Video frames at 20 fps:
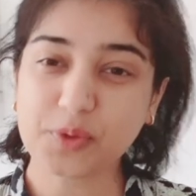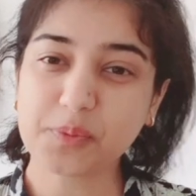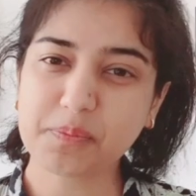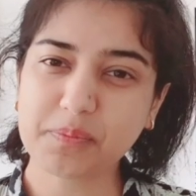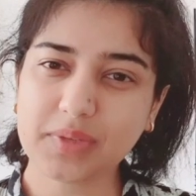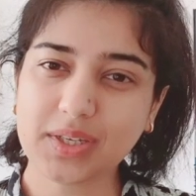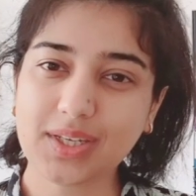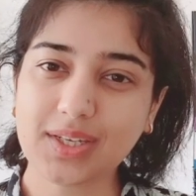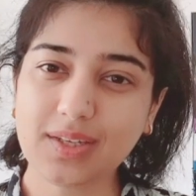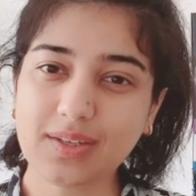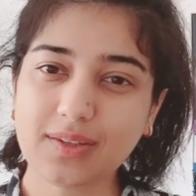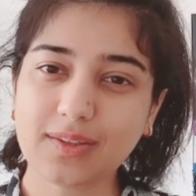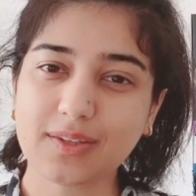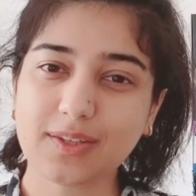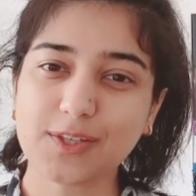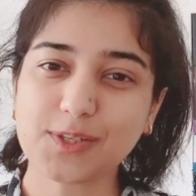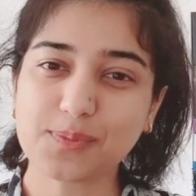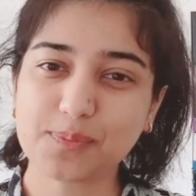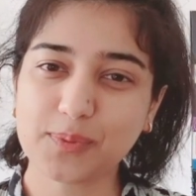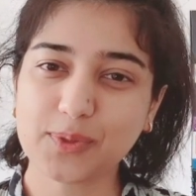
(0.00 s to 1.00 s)
For me,
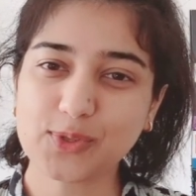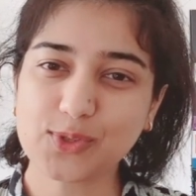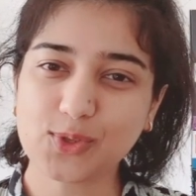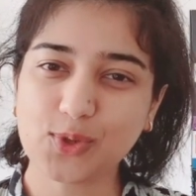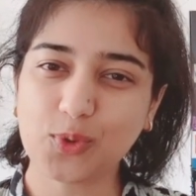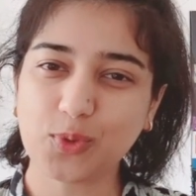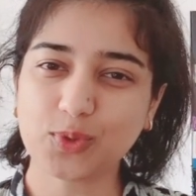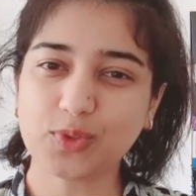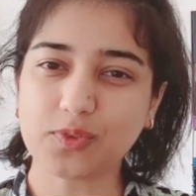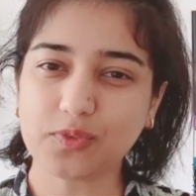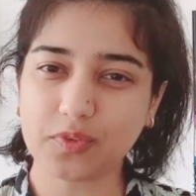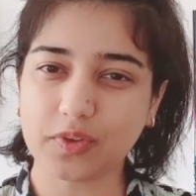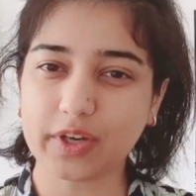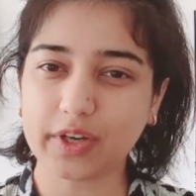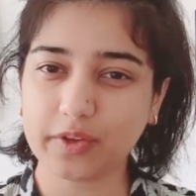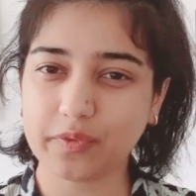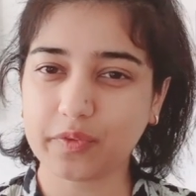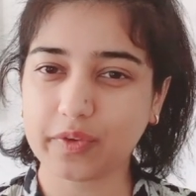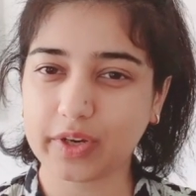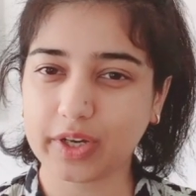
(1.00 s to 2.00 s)
these books hold a
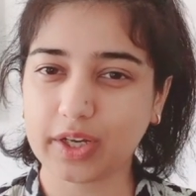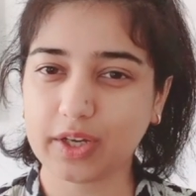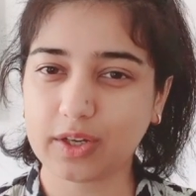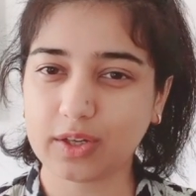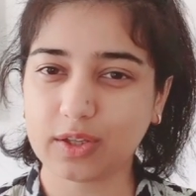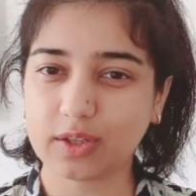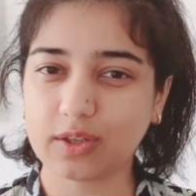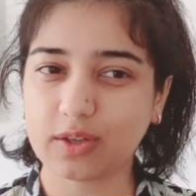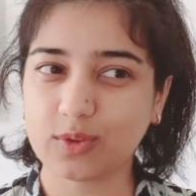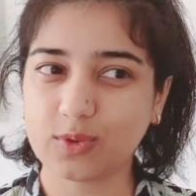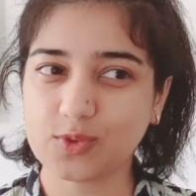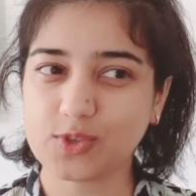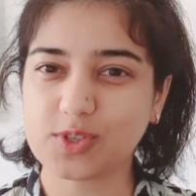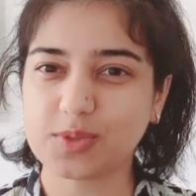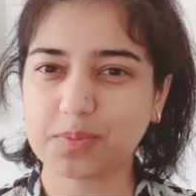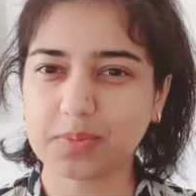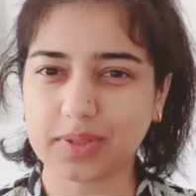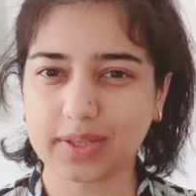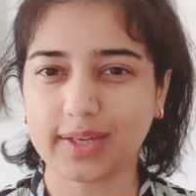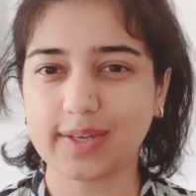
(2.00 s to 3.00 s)
very, very
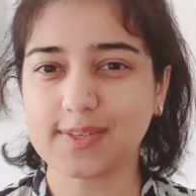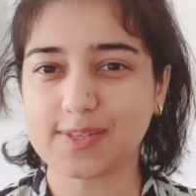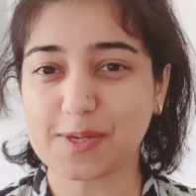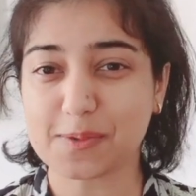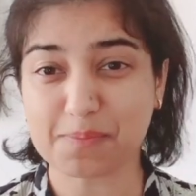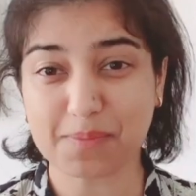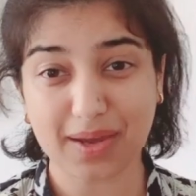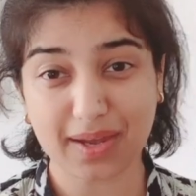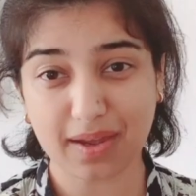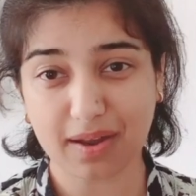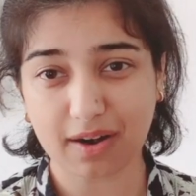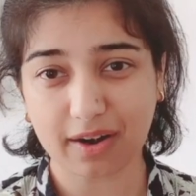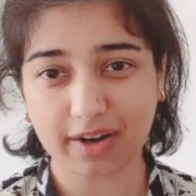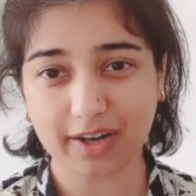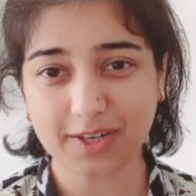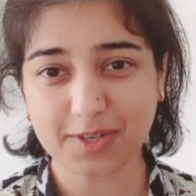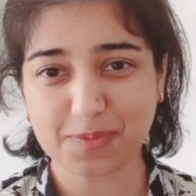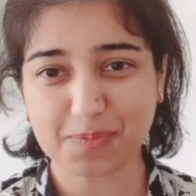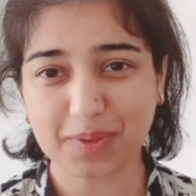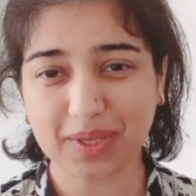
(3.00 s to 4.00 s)
close place in my
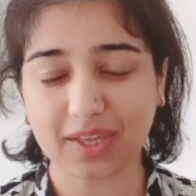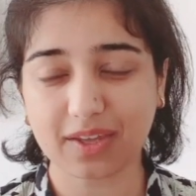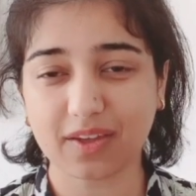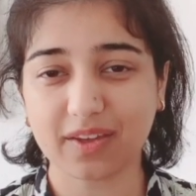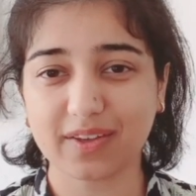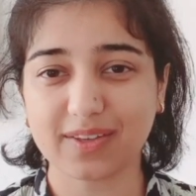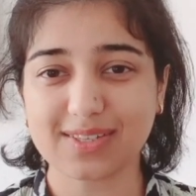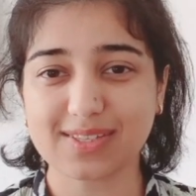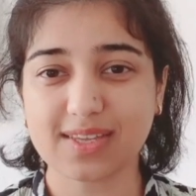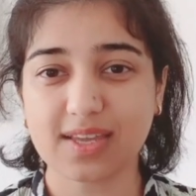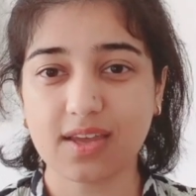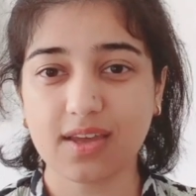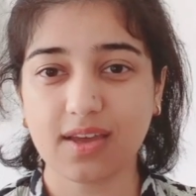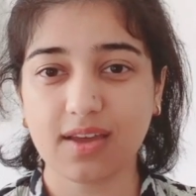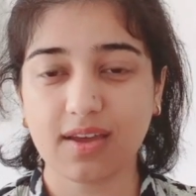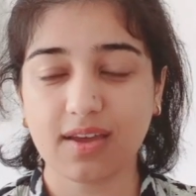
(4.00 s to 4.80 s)
heart because